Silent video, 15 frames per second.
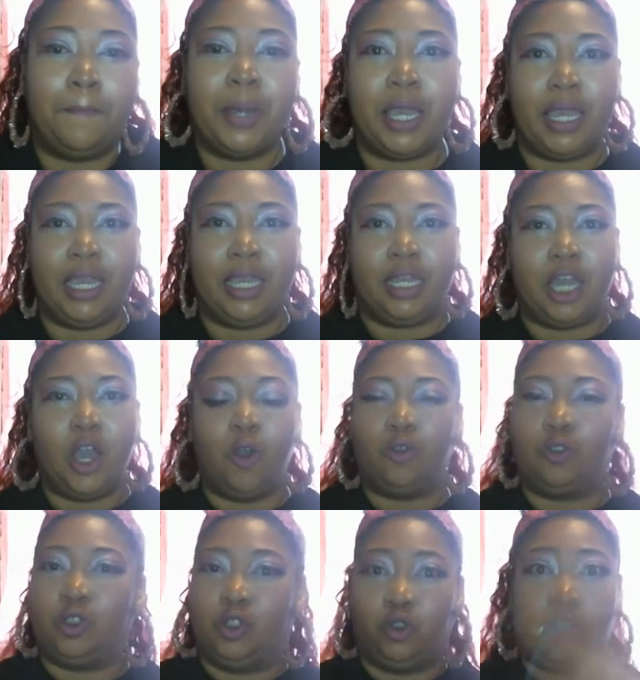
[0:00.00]
it goes
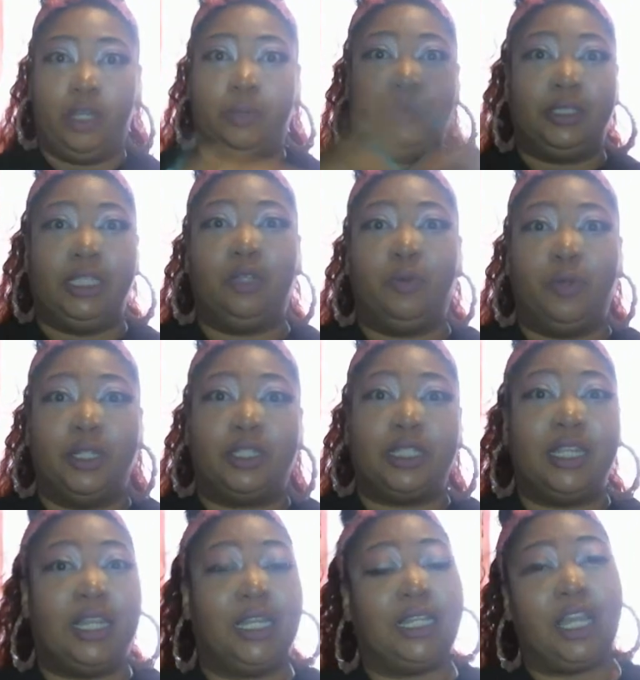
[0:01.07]
dream sequence. And
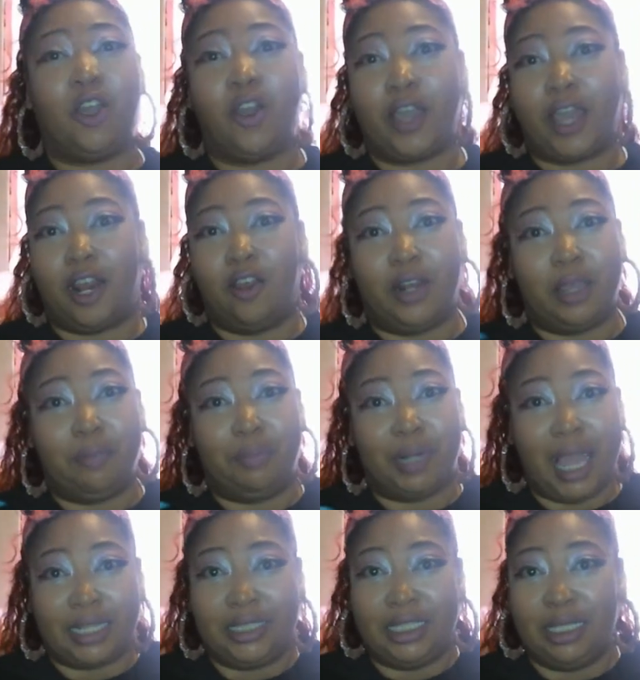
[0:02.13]
like they all got on like
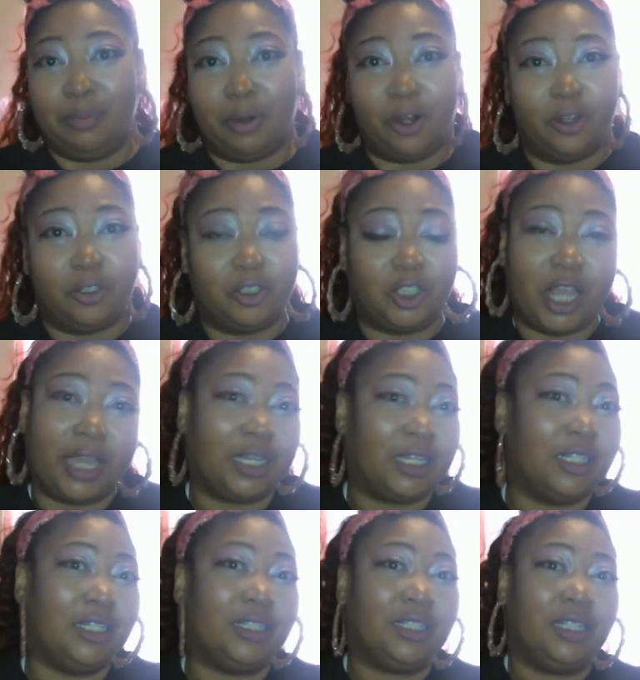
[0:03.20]
black T-Bird
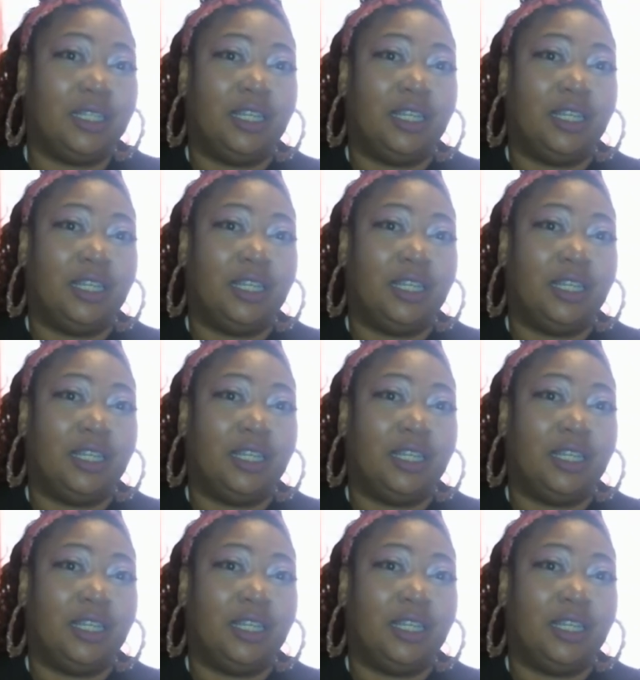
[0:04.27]
jackets